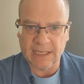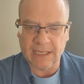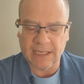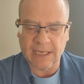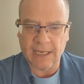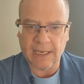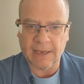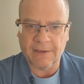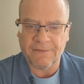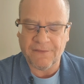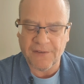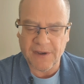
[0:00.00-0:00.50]

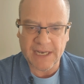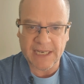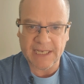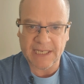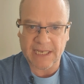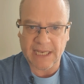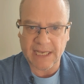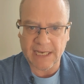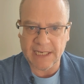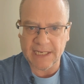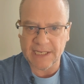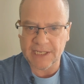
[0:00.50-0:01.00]
The Fillies
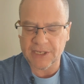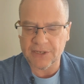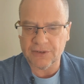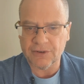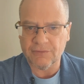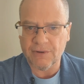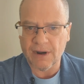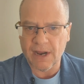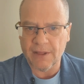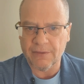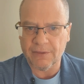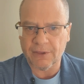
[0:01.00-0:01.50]
Guineas is
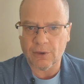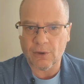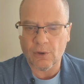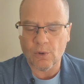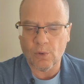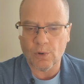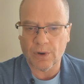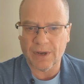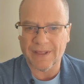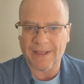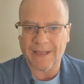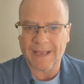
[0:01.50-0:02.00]
around the
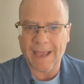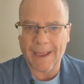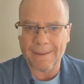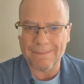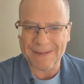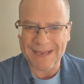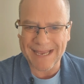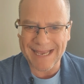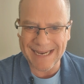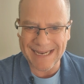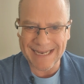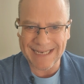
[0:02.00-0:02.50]
corner, the
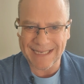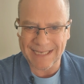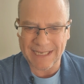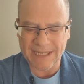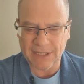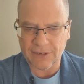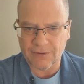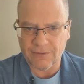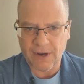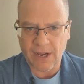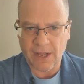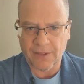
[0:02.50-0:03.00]
Cape Guineas
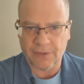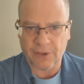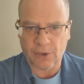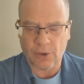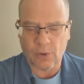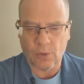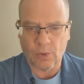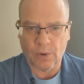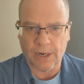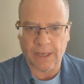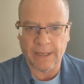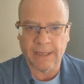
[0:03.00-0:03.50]
is around the
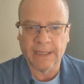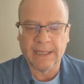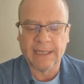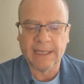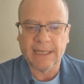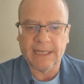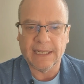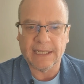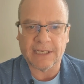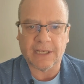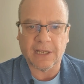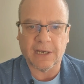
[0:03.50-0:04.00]
corner.
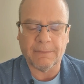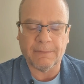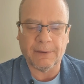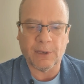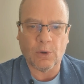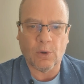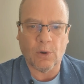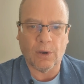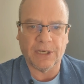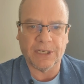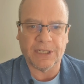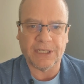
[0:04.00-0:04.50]
It's going to be
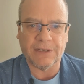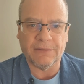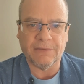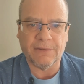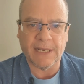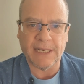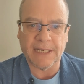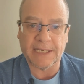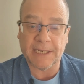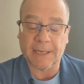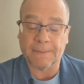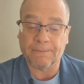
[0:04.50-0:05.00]
quality
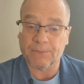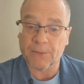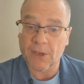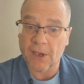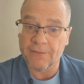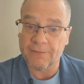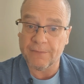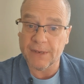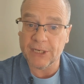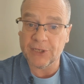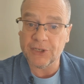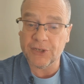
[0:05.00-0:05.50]
racing.
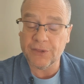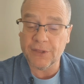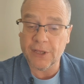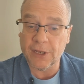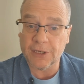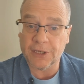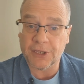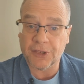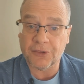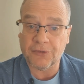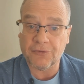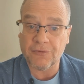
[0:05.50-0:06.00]
I've mentioned
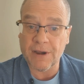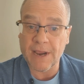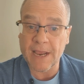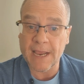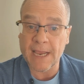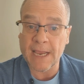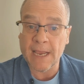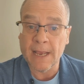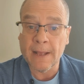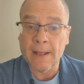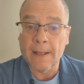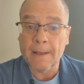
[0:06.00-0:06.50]
those
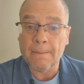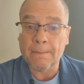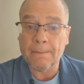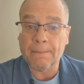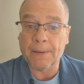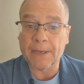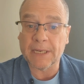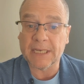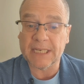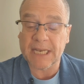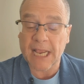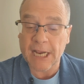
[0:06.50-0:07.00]
3
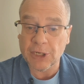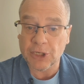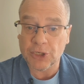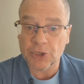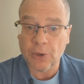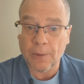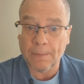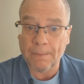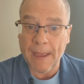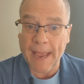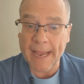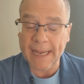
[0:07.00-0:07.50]

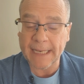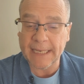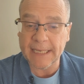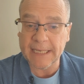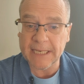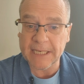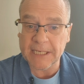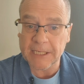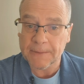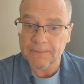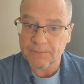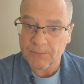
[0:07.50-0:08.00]
potential
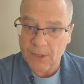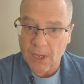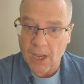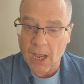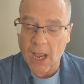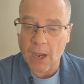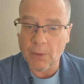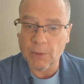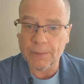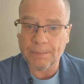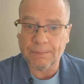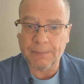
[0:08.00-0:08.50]
bankers.
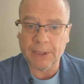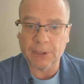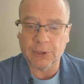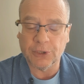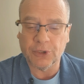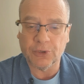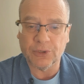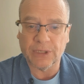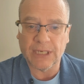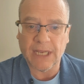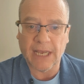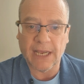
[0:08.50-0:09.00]
I would build
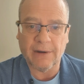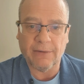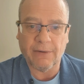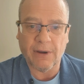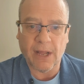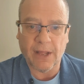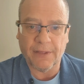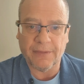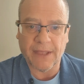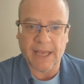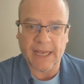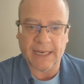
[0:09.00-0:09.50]
your day
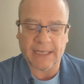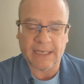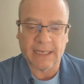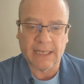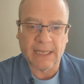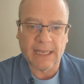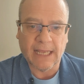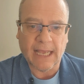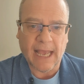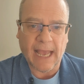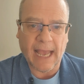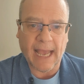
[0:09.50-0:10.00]
around that
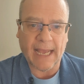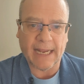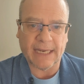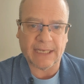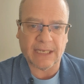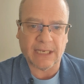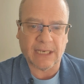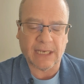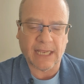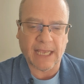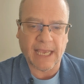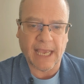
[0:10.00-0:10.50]

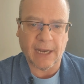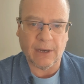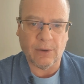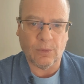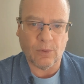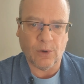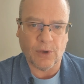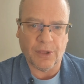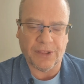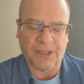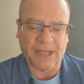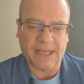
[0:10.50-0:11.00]
at
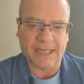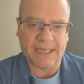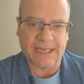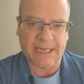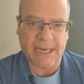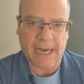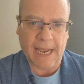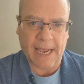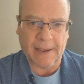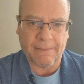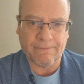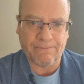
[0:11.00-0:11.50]
Kenilworth
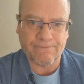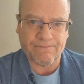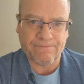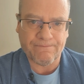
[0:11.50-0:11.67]
today.